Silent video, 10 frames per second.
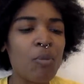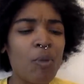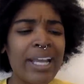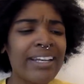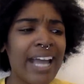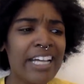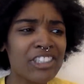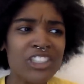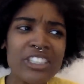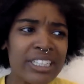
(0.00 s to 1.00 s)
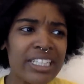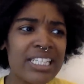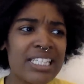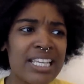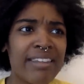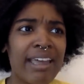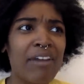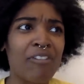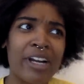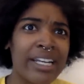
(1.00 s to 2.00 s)
white nationalists and
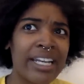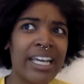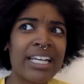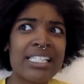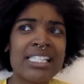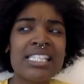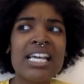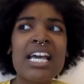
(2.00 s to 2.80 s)
like rednecks